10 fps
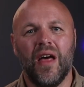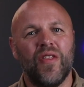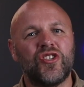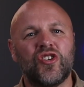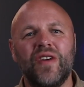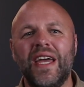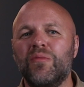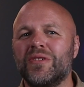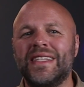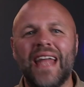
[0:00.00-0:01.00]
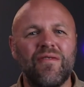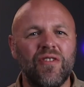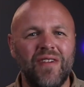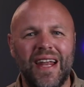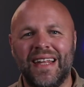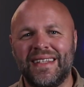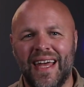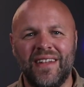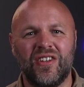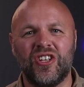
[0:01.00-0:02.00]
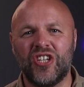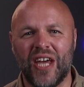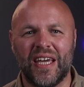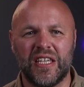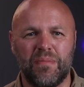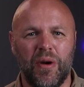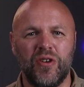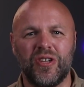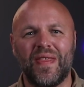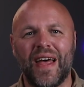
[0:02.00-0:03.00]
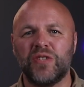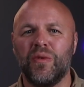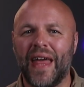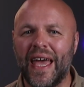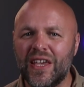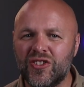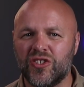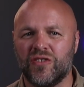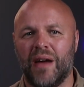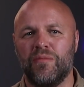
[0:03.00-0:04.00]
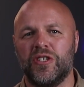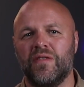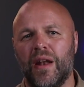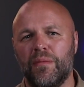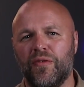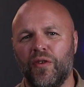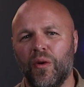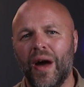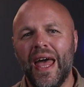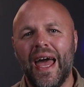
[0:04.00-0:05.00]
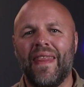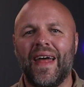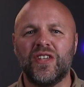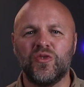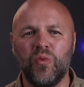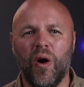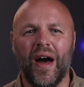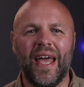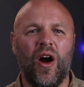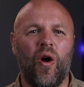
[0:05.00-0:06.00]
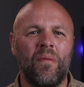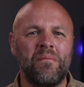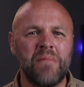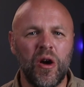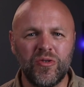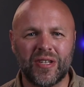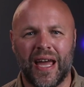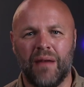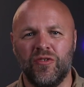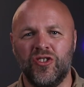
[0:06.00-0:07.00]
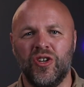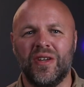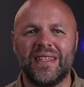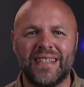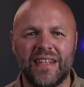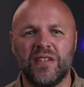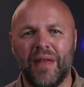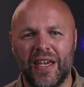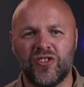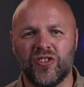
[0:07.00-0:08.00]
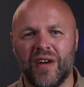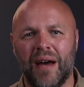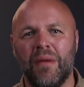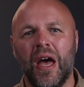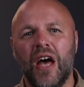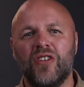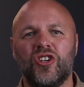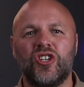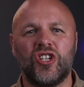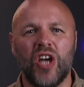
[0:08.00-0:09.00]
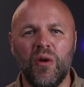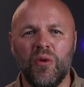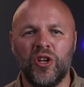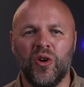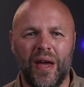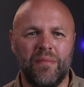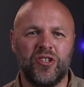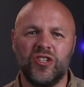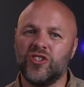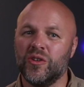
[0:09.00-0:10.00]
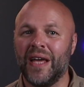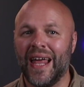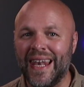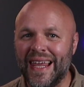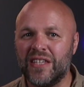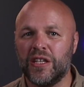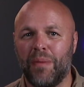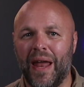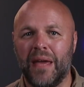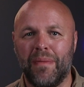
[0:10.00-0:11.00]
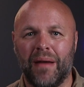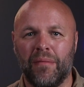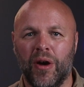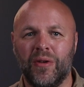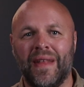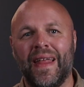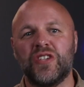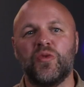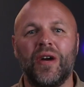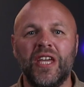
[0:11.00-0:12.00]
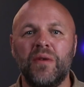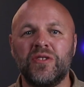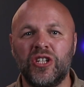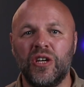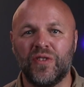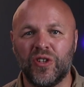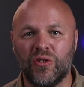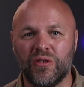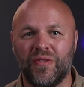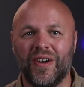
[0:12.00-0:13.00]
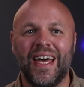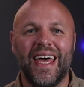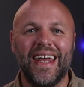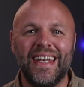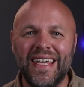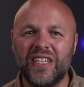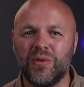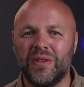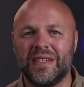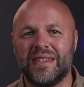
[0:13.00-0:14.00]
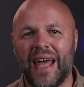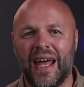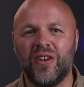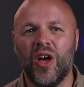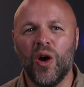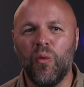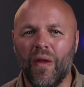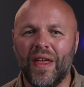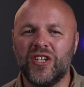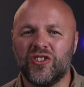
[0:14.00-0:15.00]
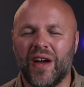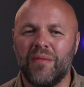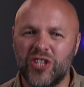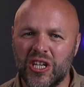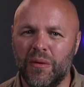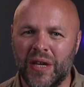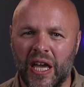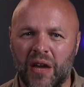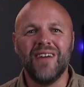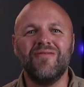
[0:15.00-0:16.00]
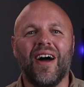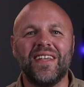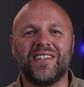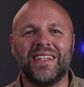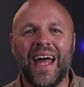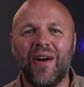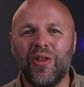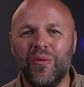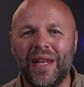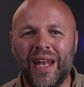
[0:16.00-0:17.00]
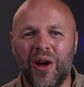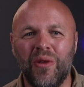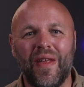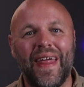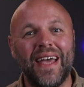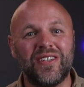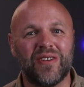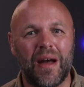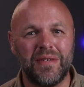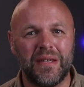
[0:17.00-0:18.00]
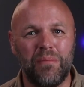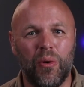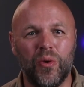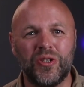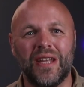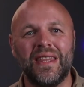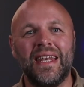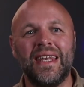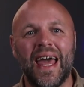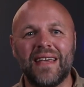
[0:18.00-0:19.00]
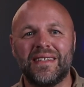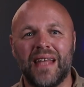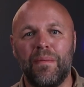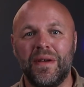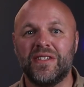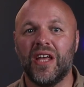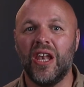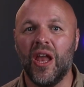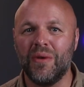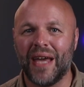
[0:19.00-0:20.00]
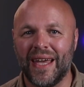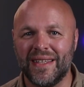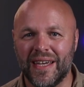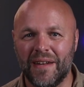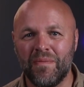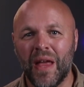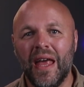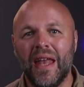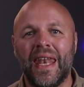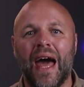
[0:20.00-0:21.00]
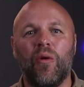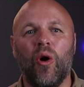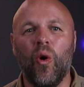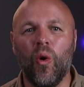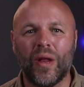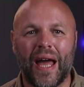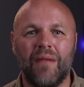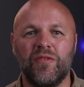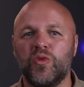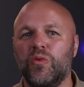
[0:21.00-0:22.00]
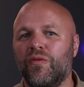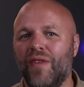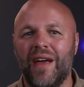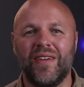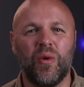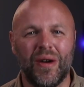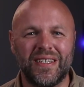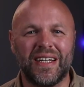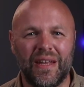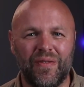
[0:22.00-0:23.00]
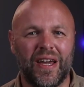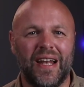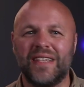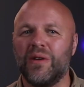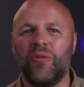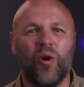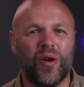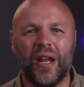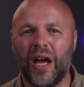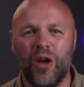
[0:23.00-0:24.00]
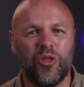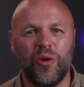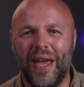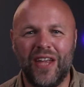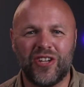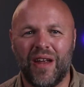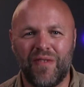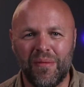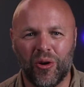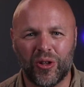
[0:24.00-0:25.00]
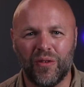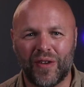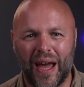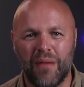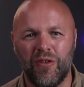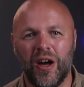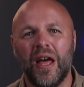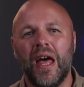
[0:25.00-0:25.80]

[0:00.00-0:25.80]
The screen was never really intended to check exposure. That's what the histogram was developed for, and that's why on most cameras you can set up the histogram to show on your images during at least the playback mode, and that's why you as a new photographer needs to understand what the histogram is showing you. Right, so now that we know that the histogram is important, the next step is to locate it. Now, all cameras will vary quite significantly, so I'm not going to go through each and every model of camera,